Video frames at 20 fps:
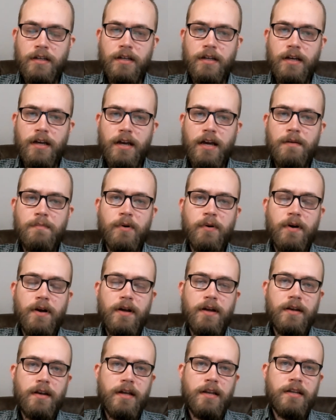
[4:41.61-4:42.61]
And
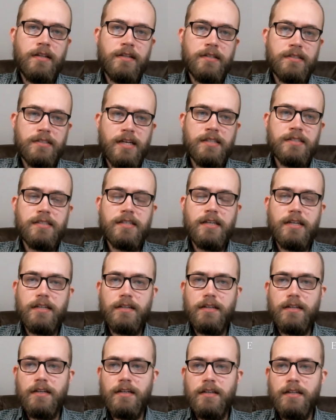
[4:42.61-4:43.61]
in the sense that
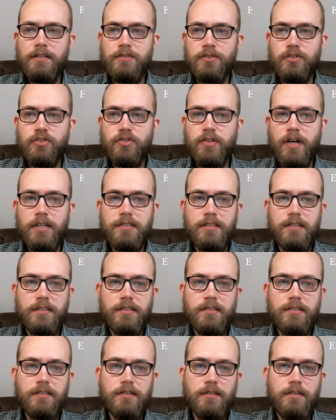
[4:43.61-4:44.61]
it
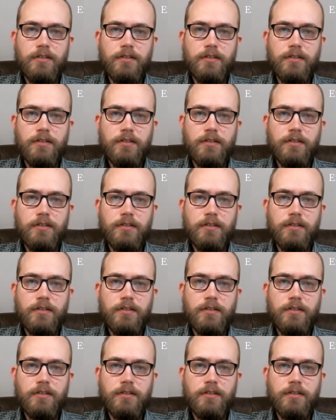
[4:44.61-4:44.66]
stresses